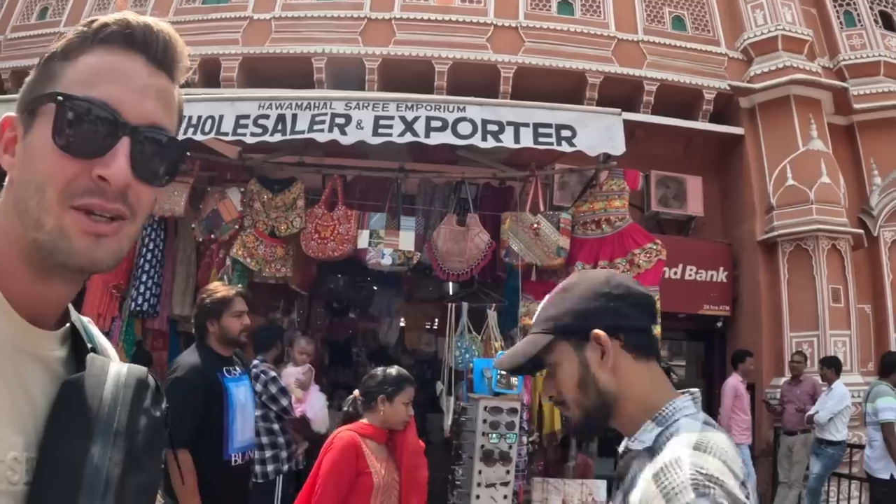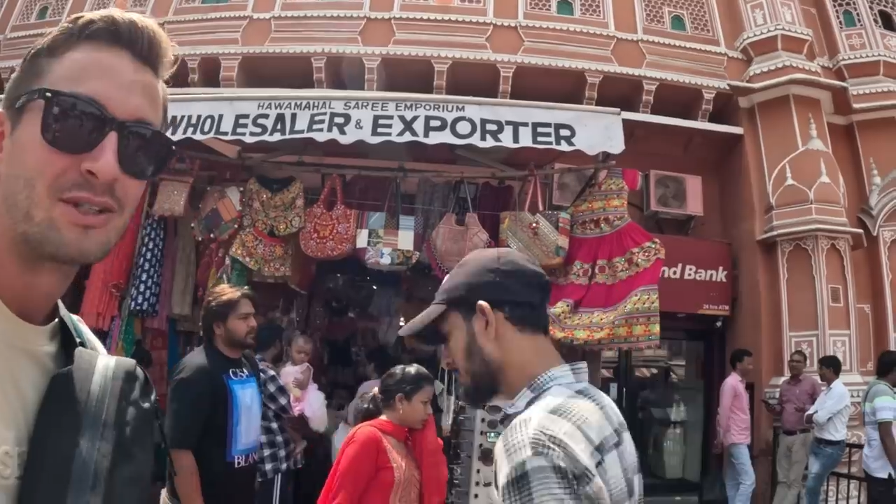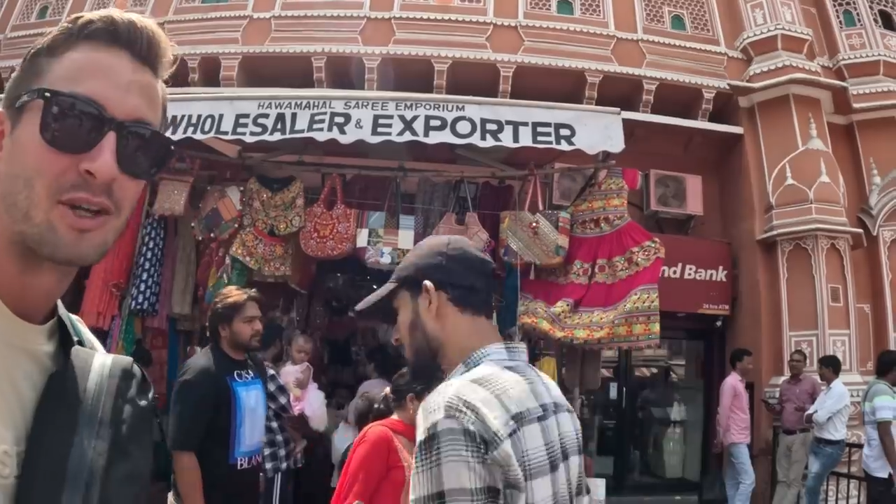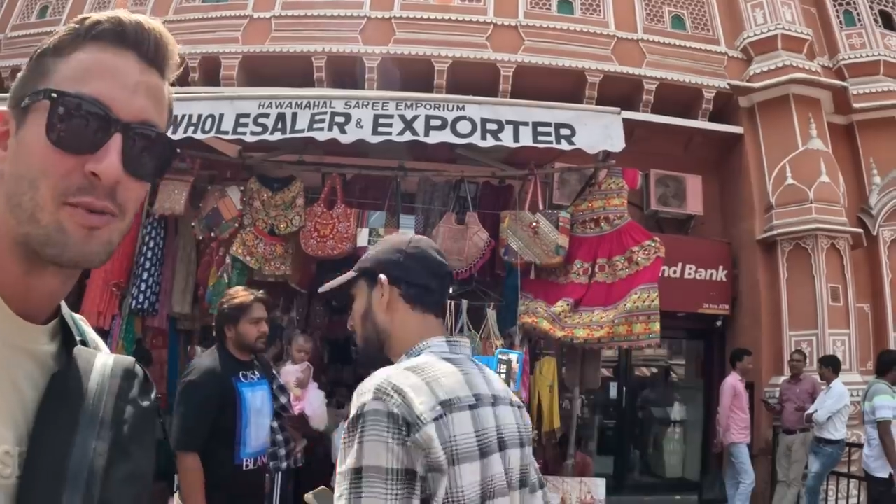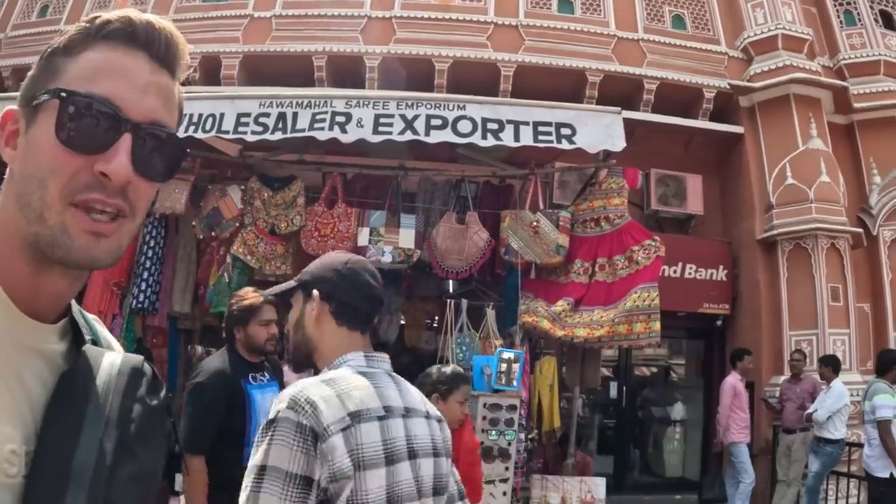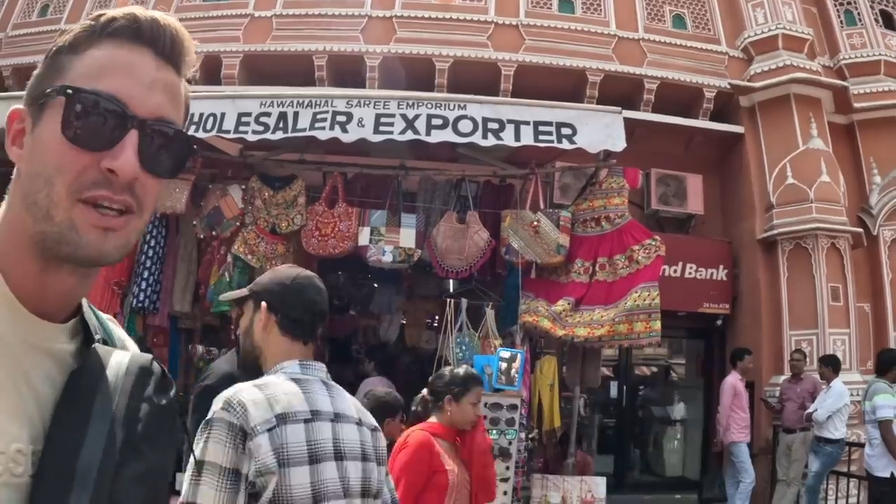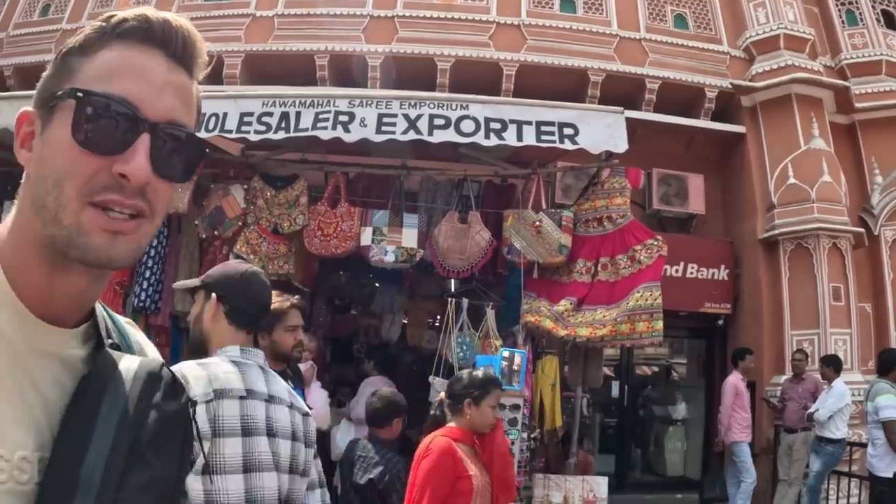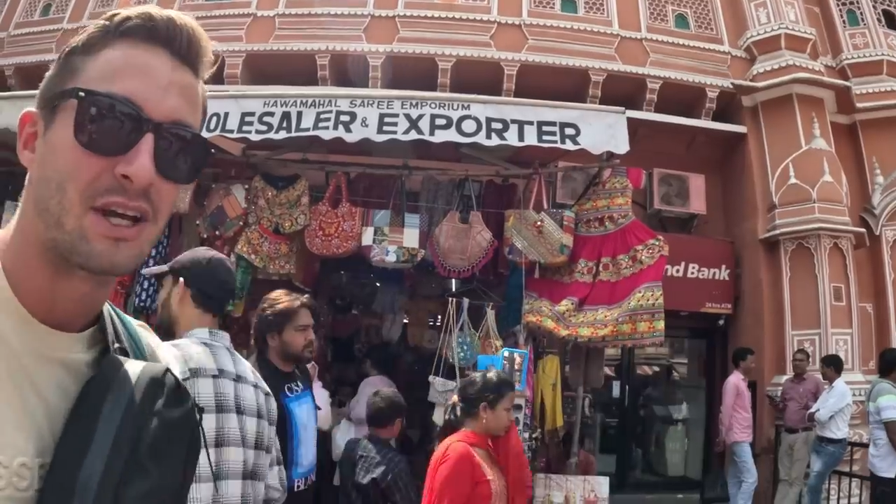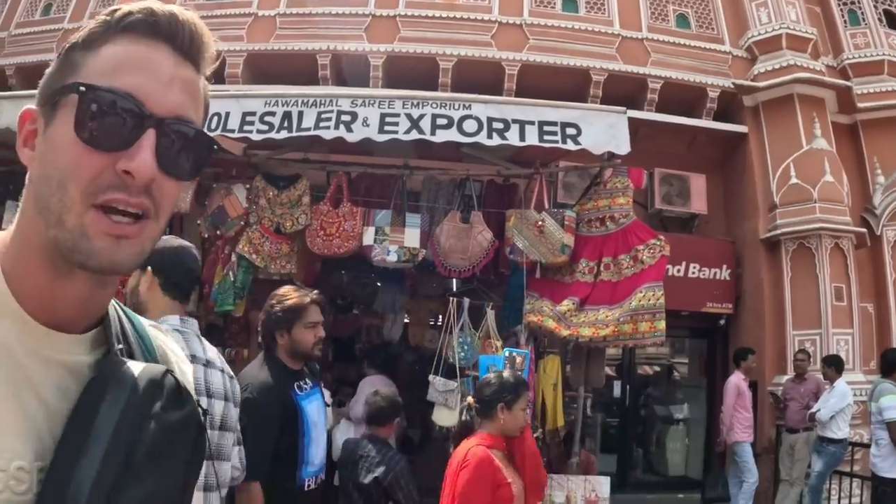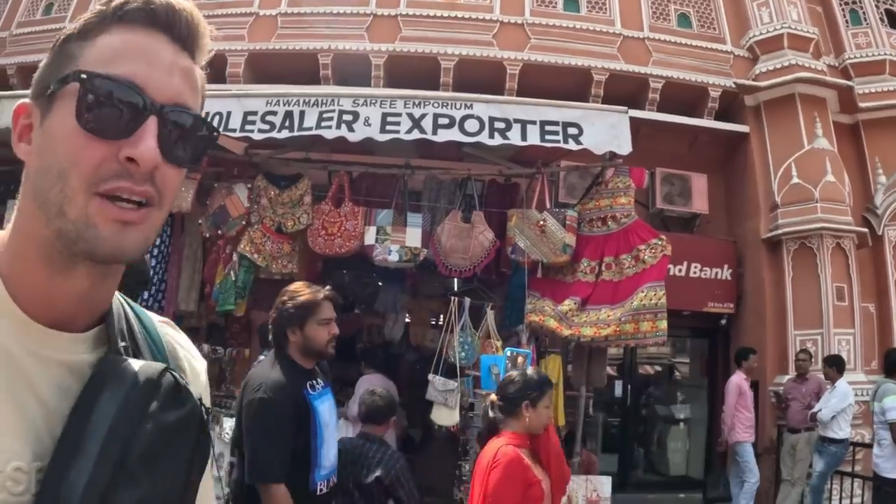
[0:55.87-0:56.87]
Some of
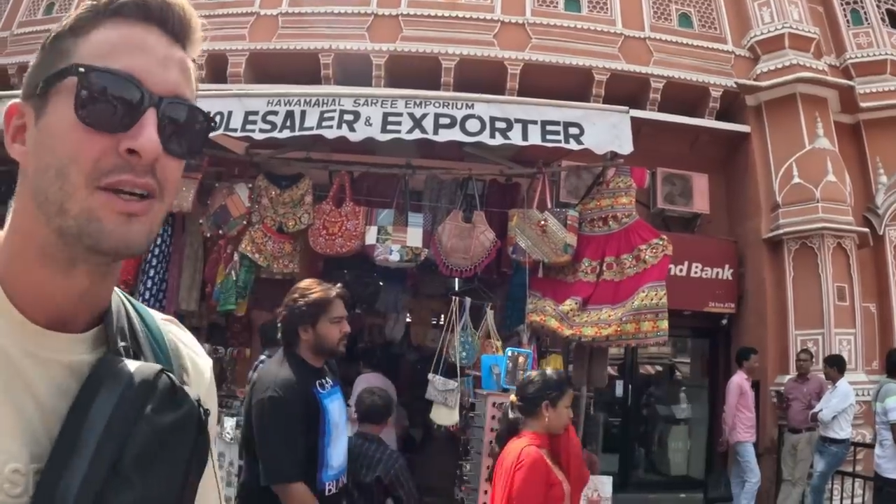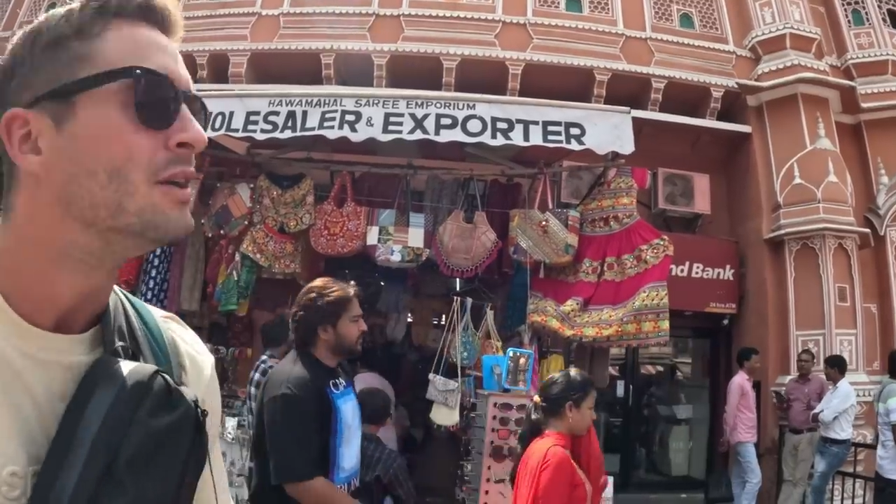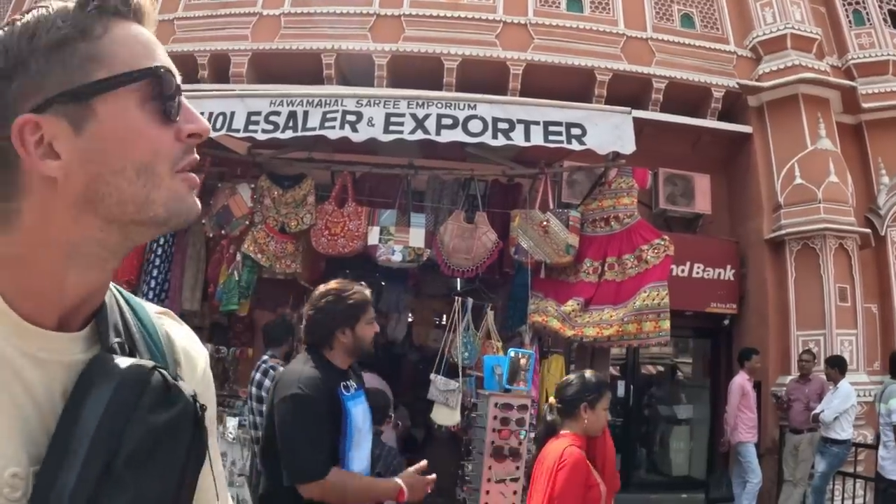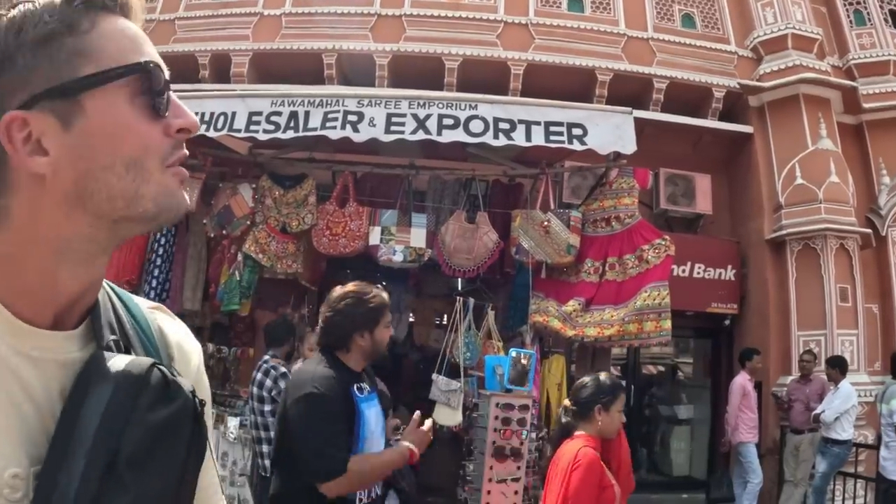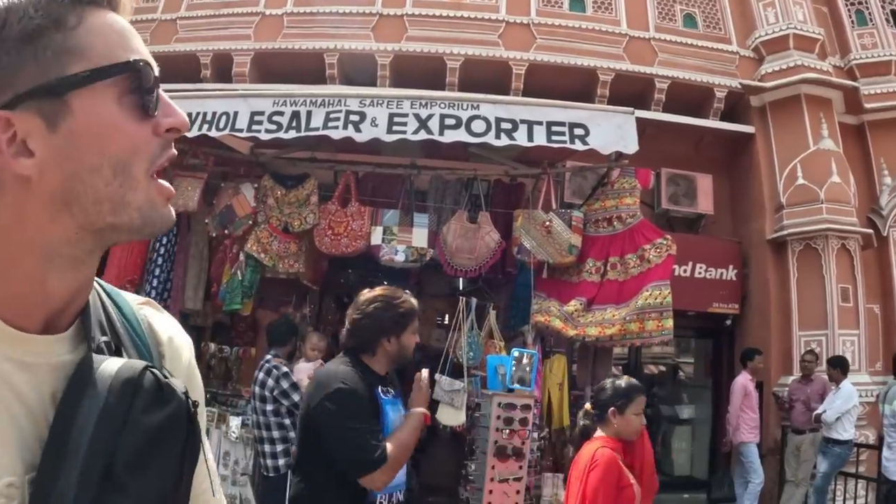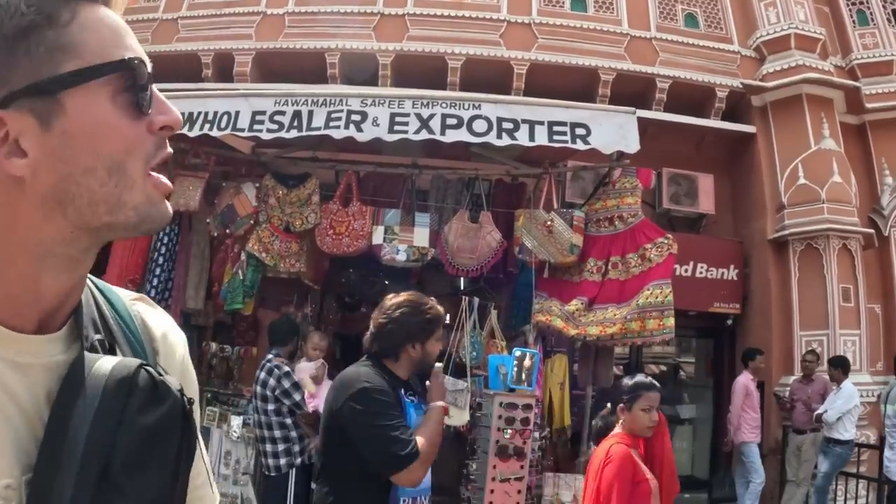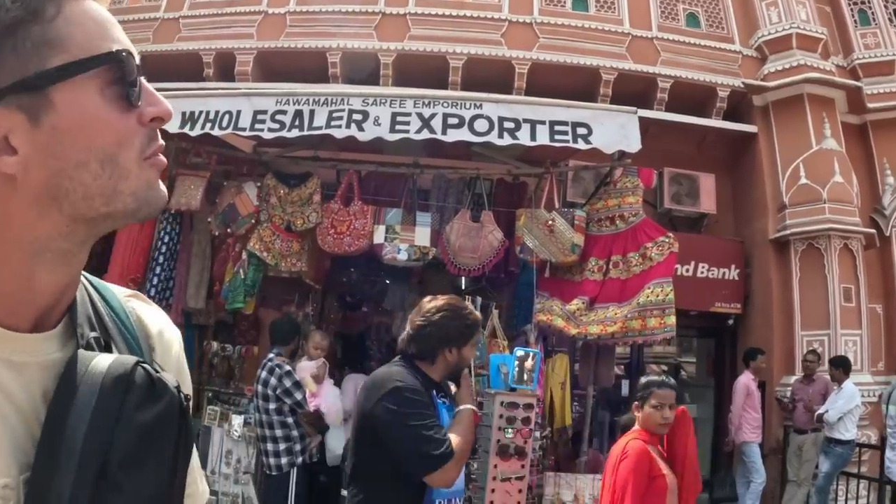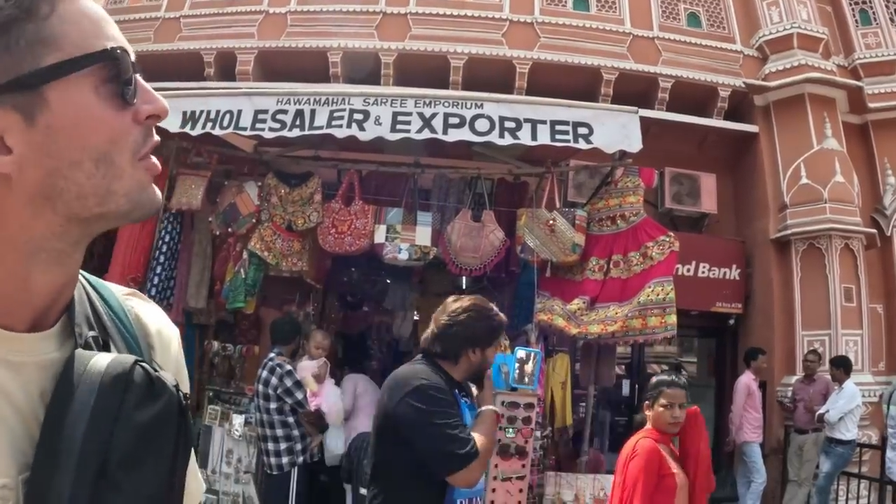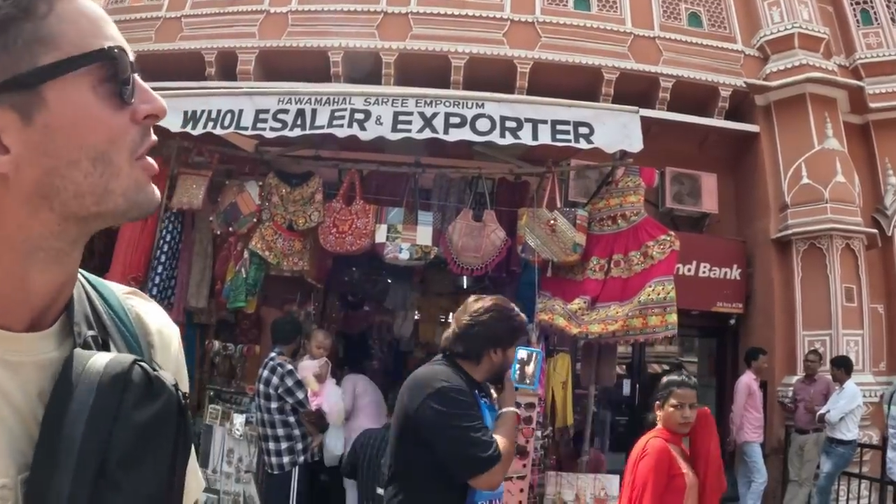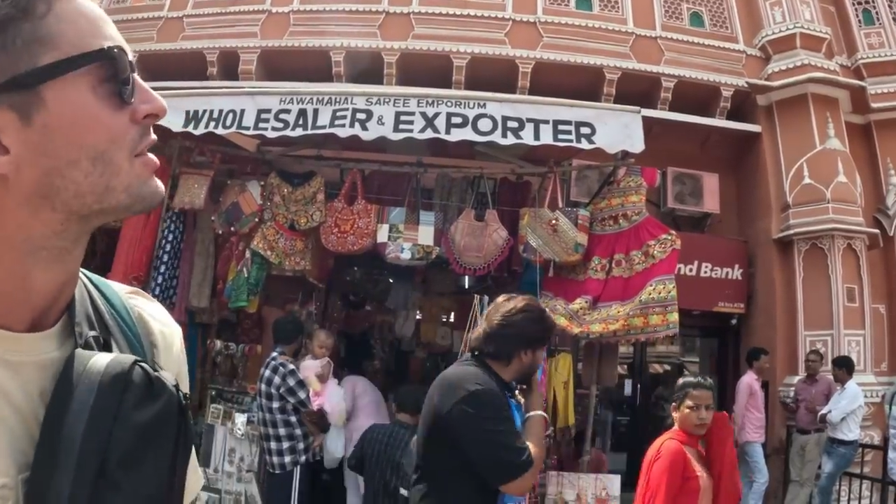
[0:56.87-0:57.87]
these
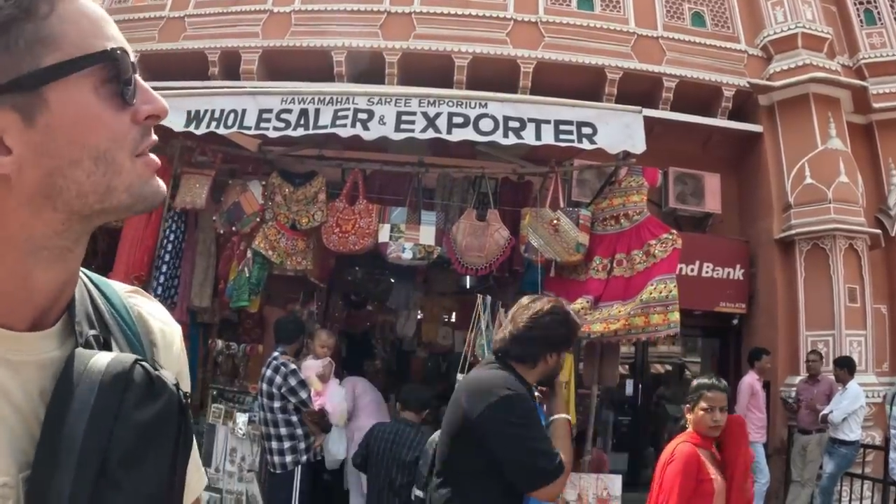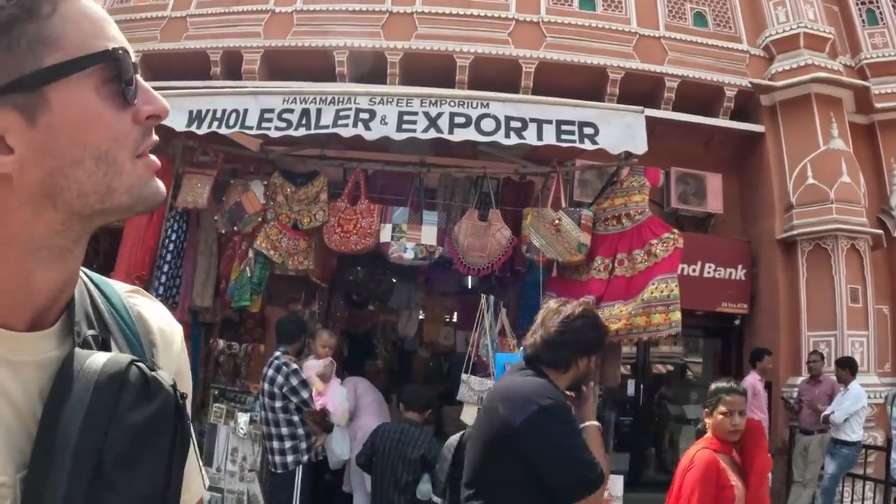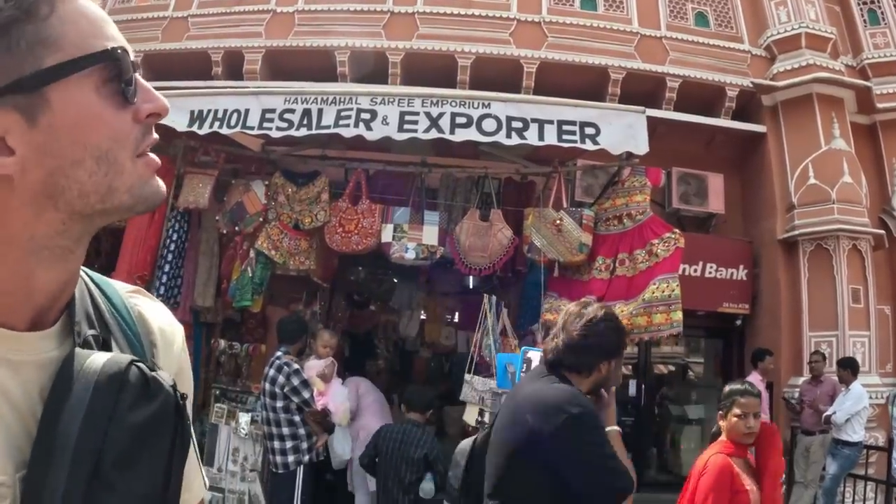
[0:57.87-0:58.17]
landmarks